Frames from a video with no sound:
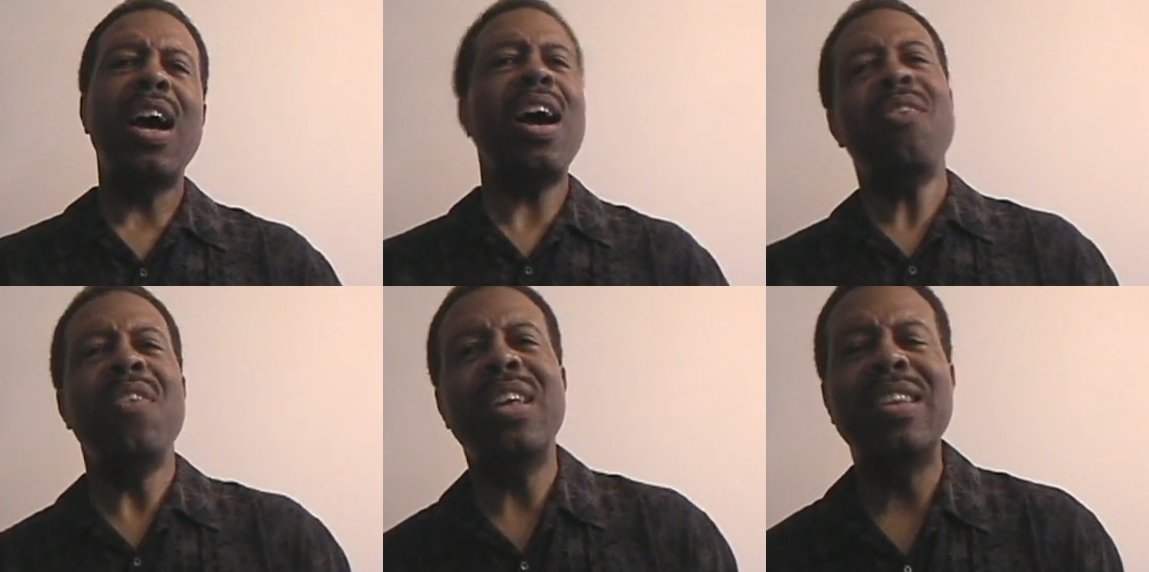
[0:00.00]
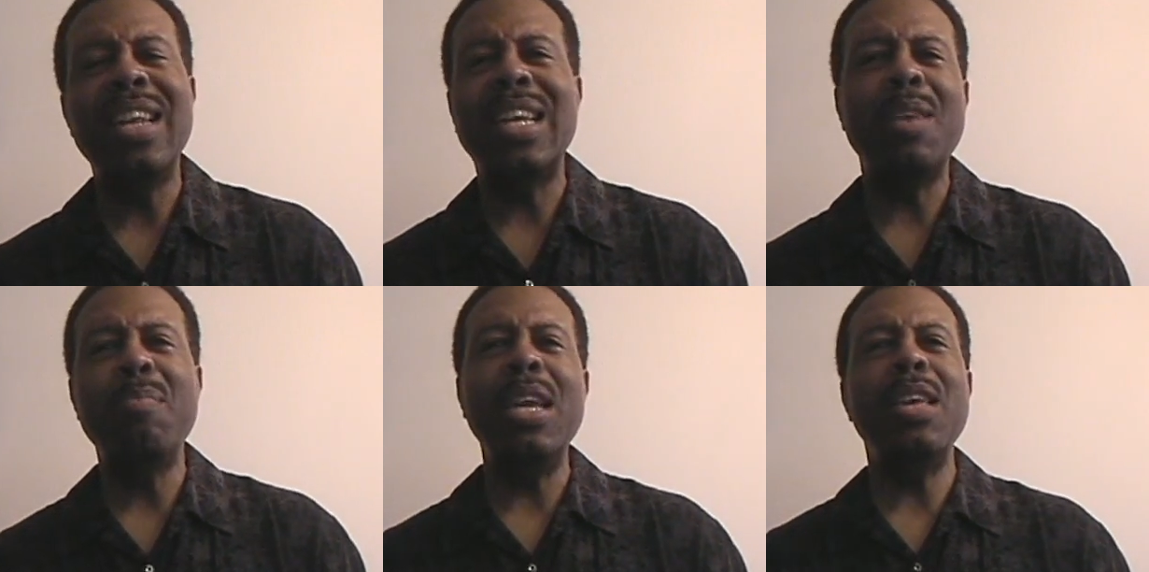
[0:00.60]
our resident
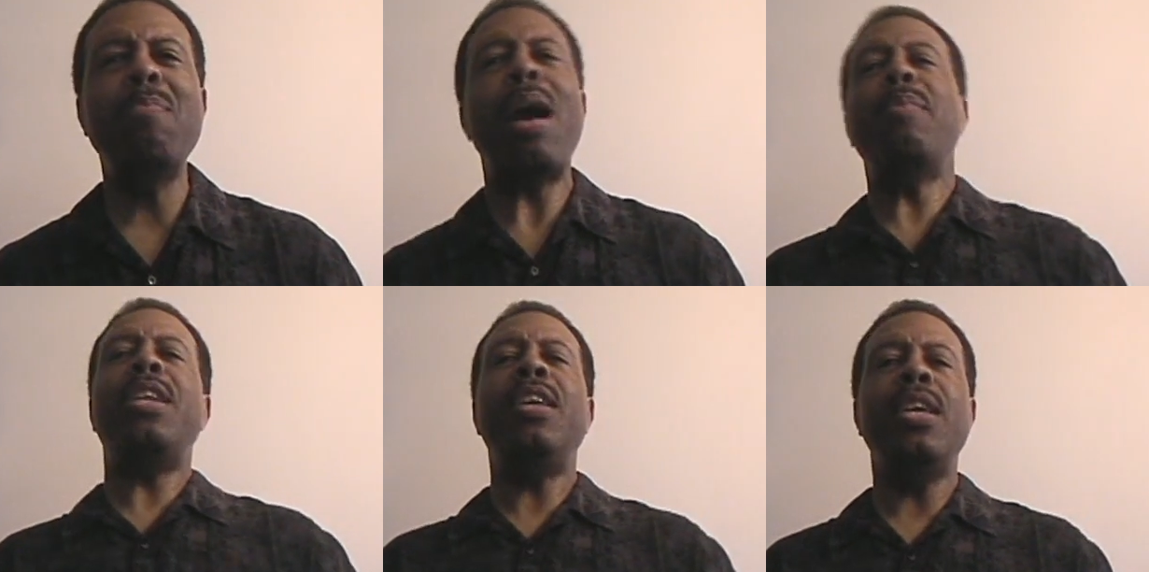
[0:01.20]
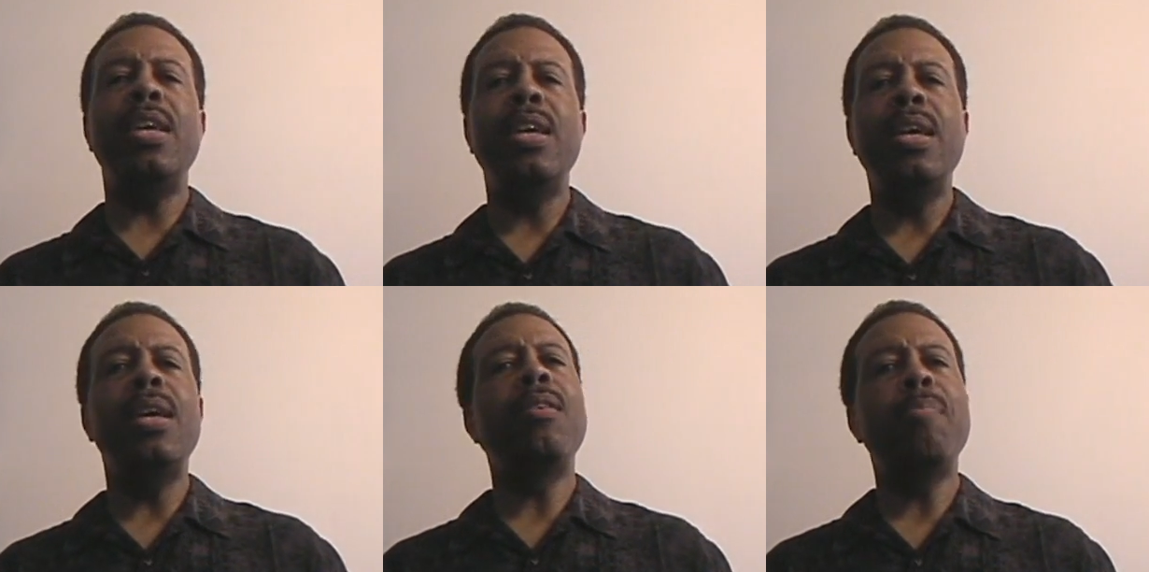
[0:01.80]
comedian Bobby T
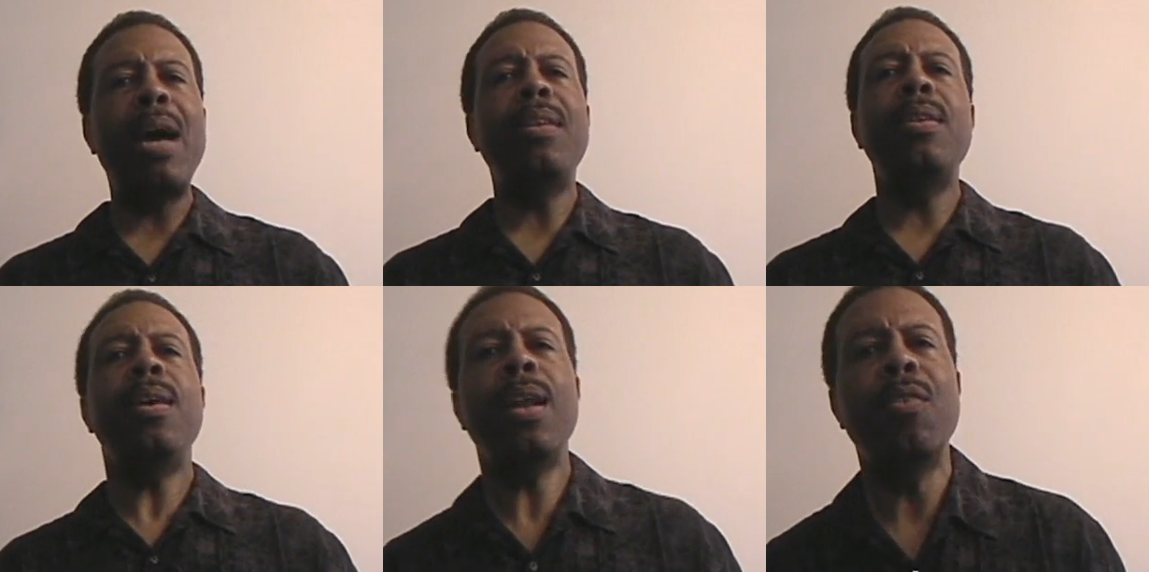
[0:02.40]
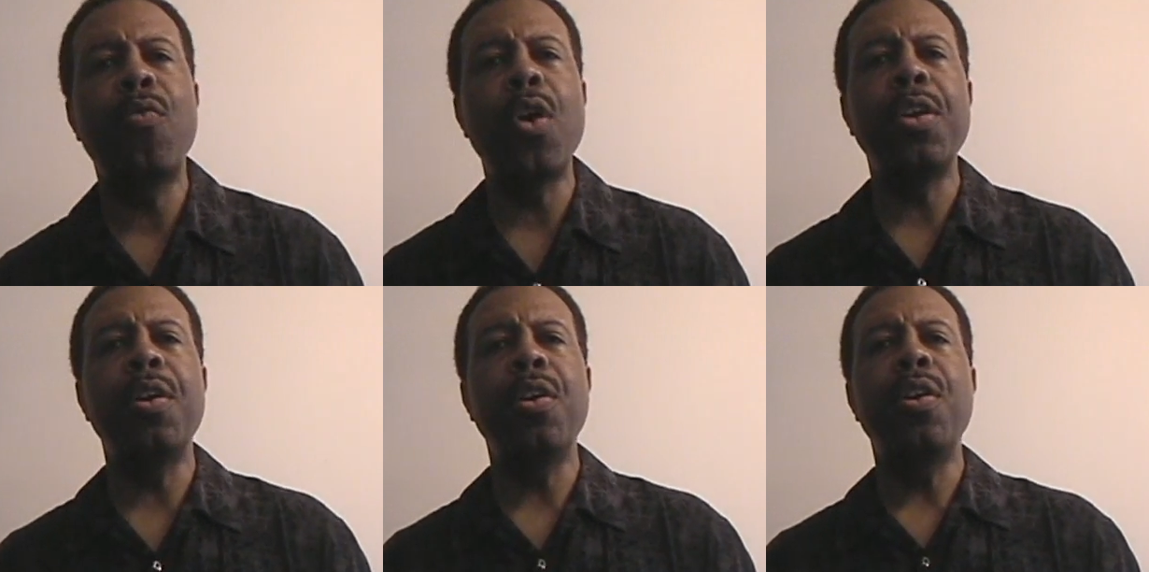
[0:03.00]
is about to tell it for
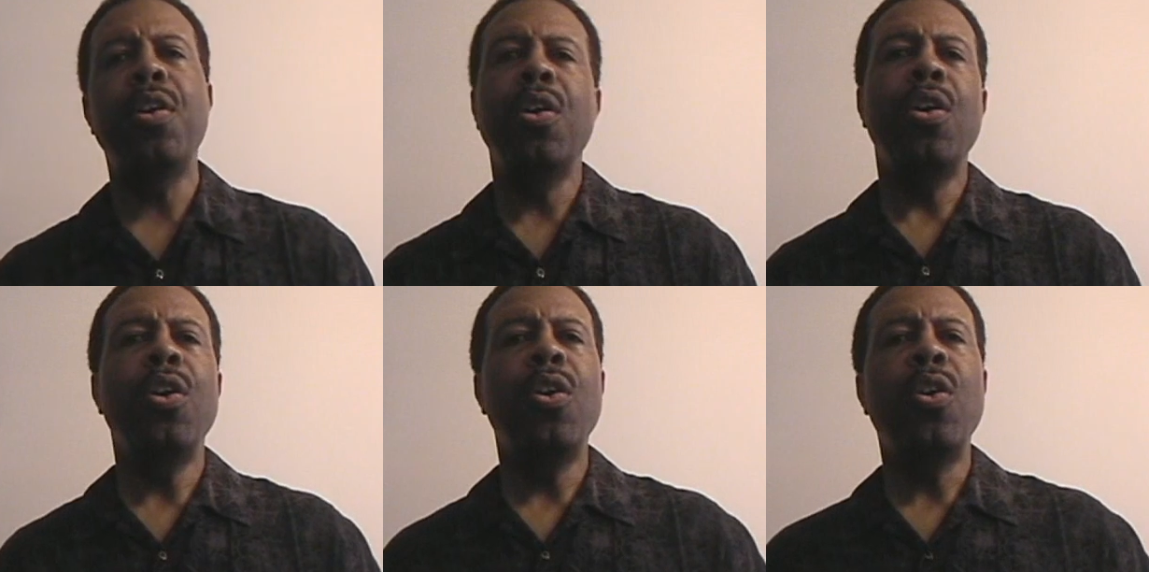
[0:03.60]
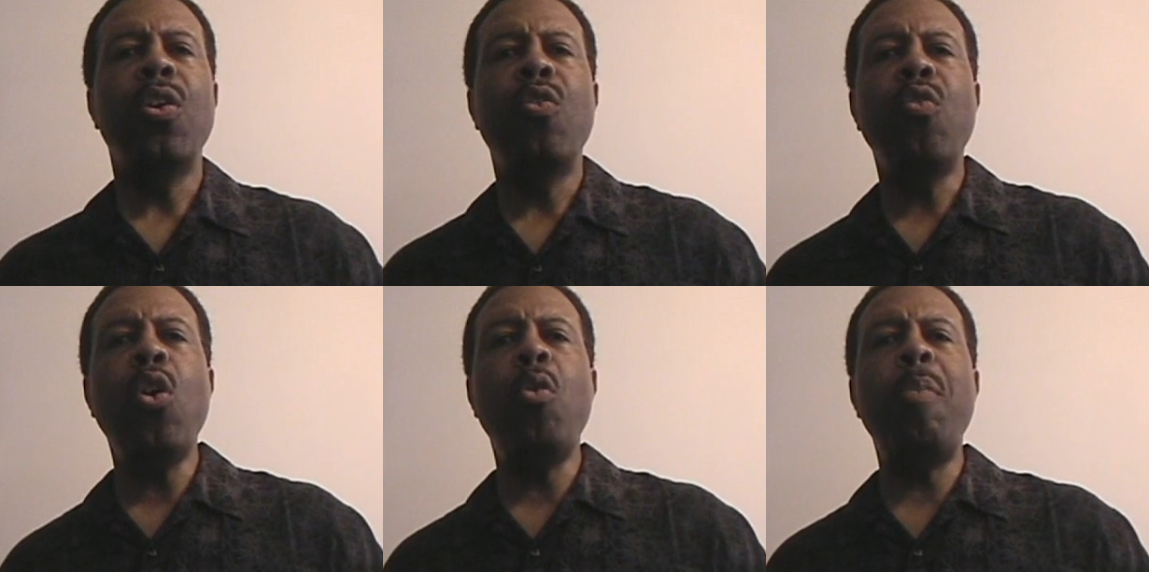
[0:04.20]
you.
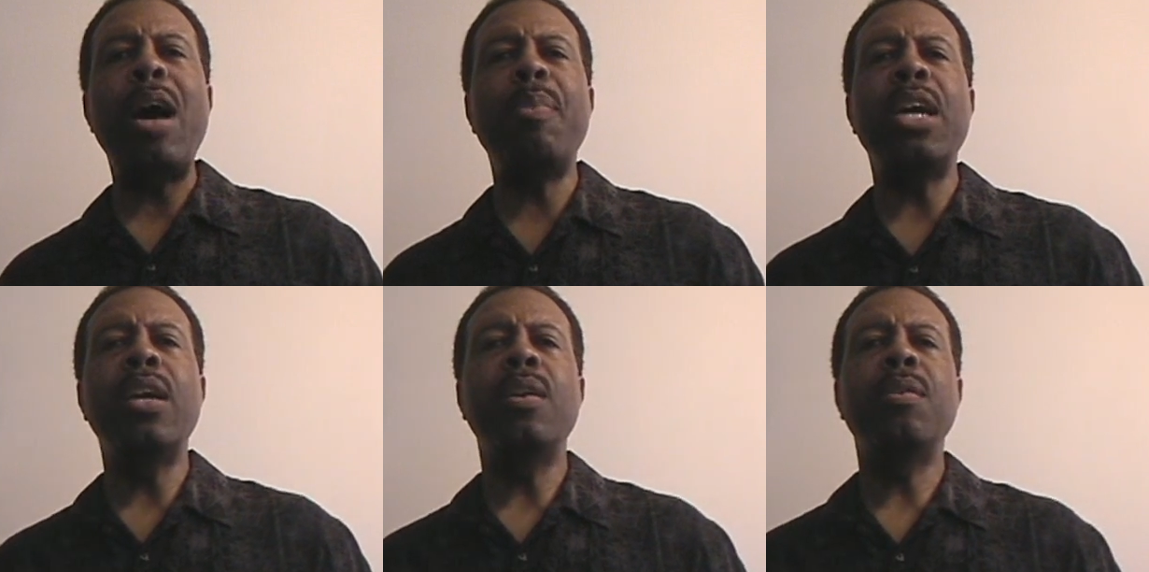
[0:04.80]
Roll, Bobby.